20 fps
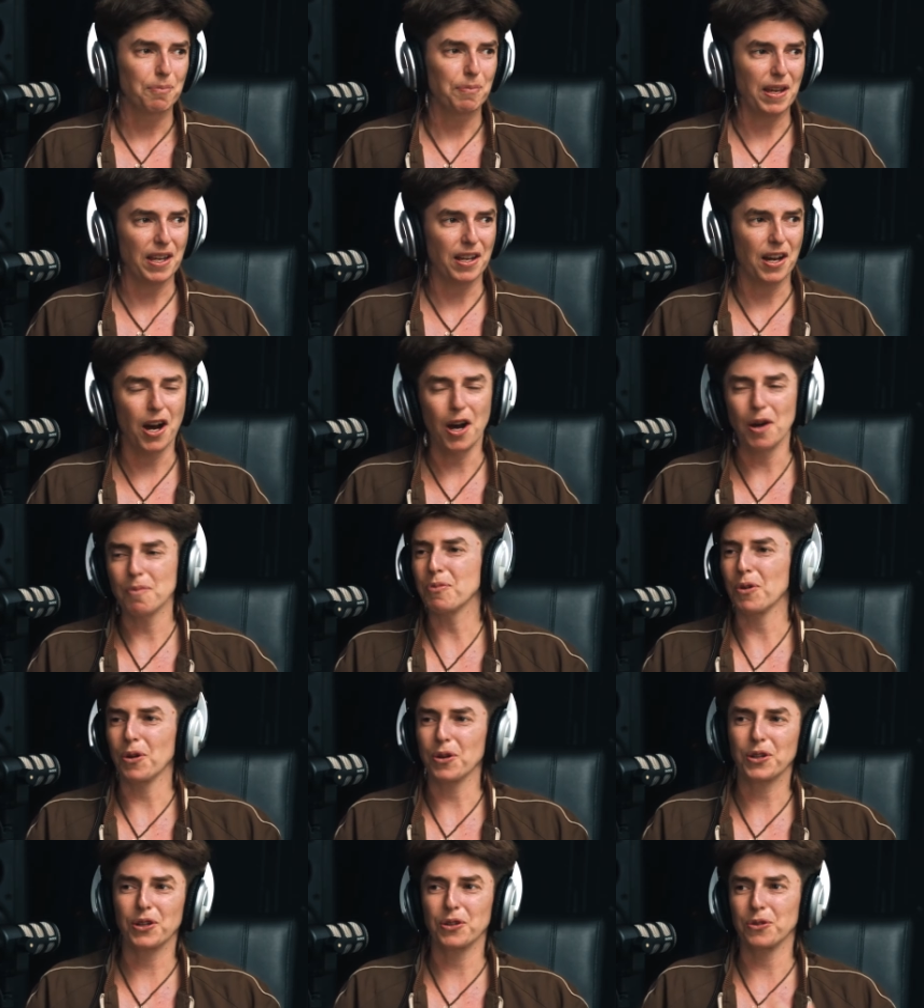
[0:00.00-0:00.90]
being
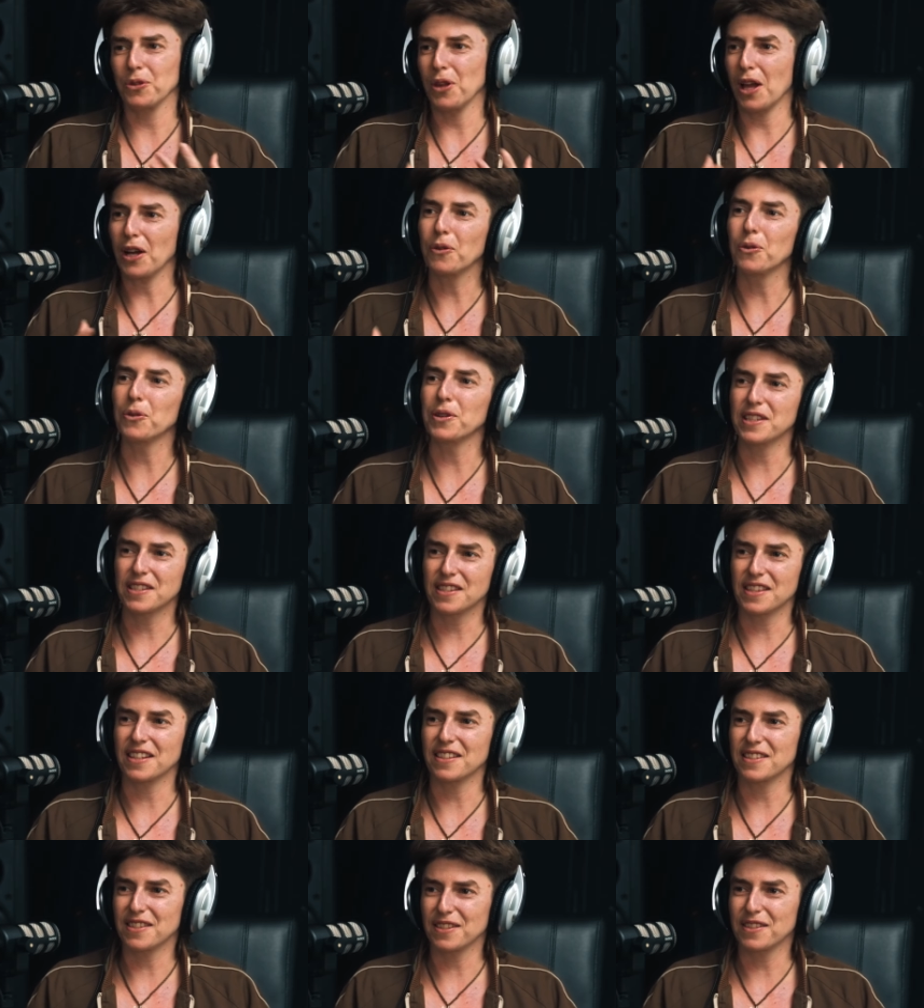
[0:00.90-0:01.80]
heartbroken or like all these
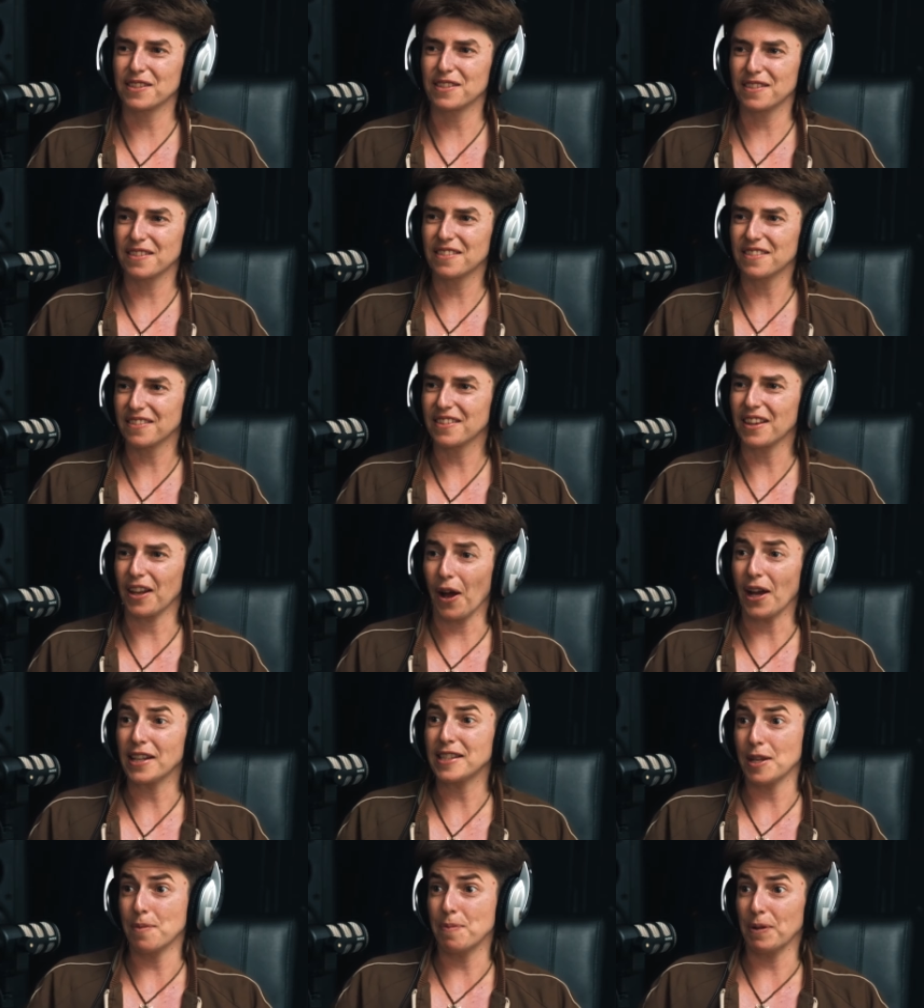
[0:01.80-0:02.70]
things that I
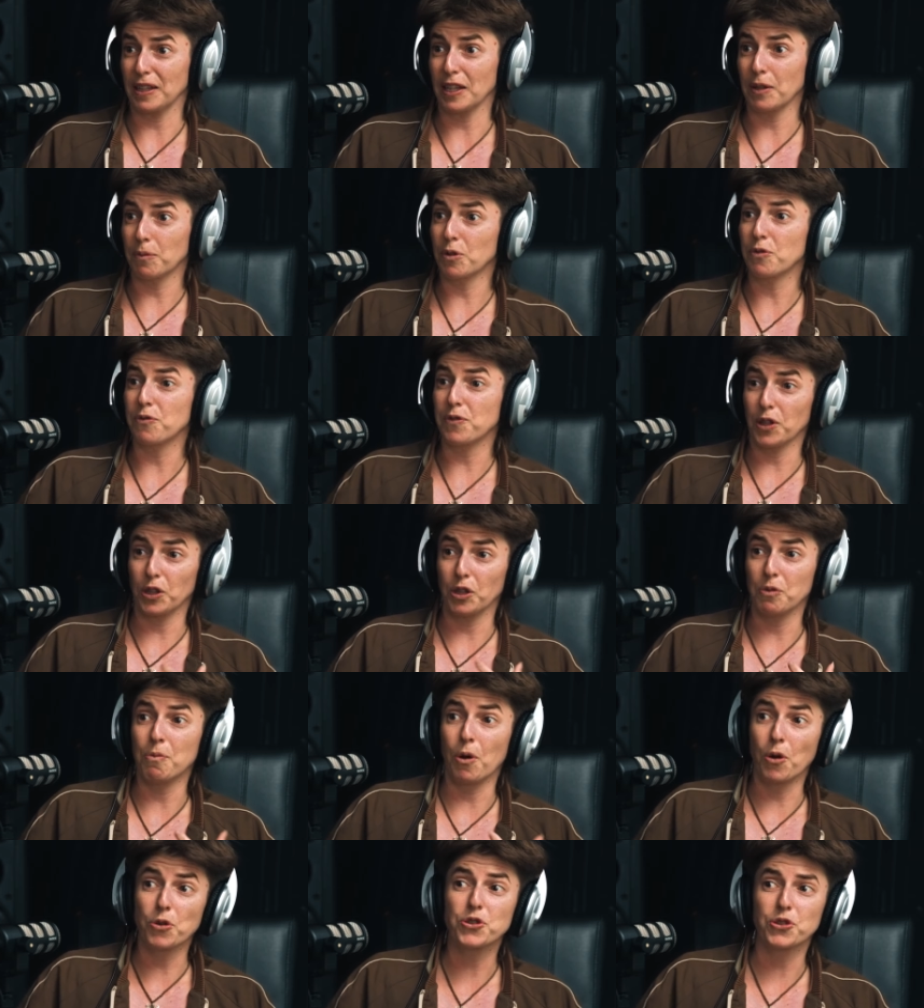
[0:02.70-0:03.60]
typically would feel
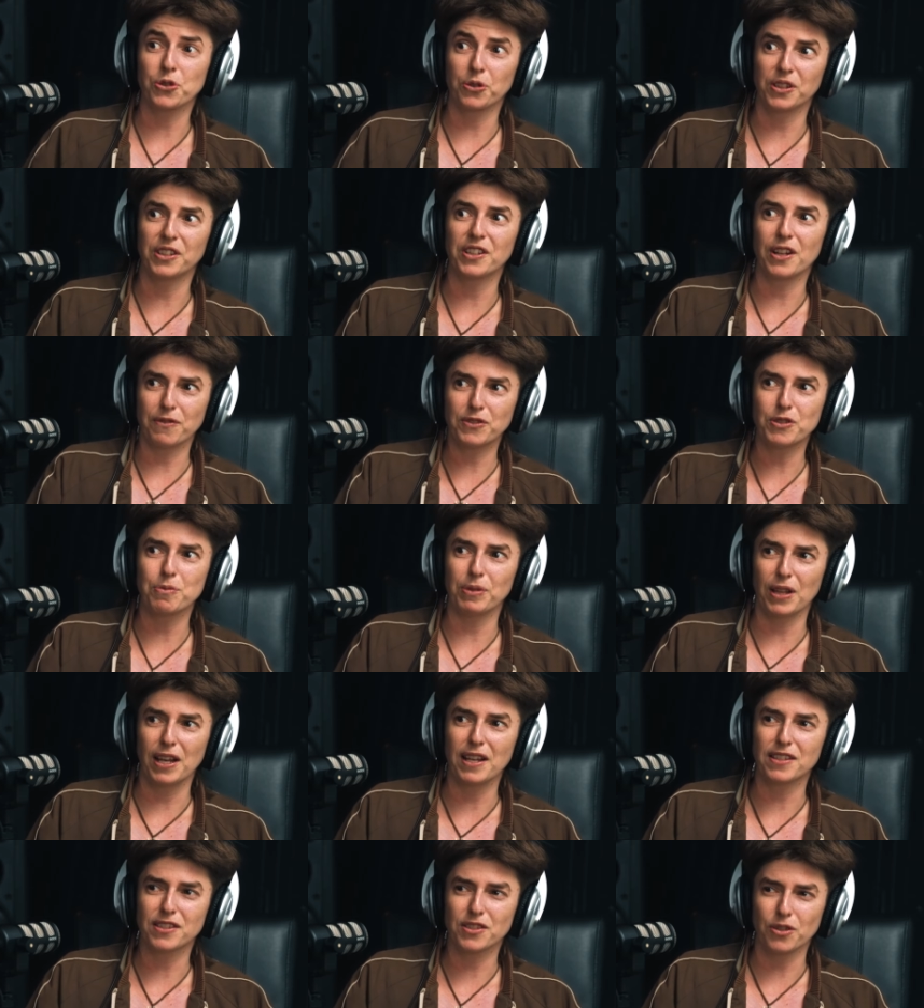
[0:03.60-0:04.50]
emotional enough to
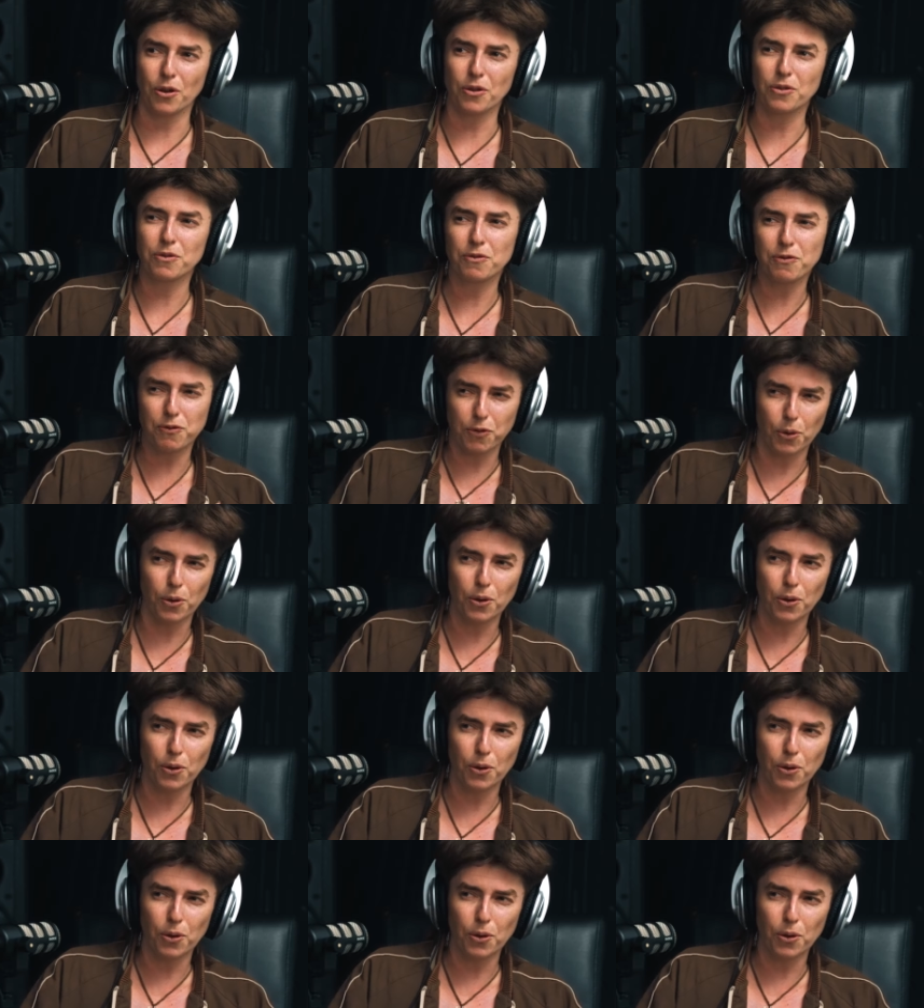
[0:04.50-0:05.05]
play a song for.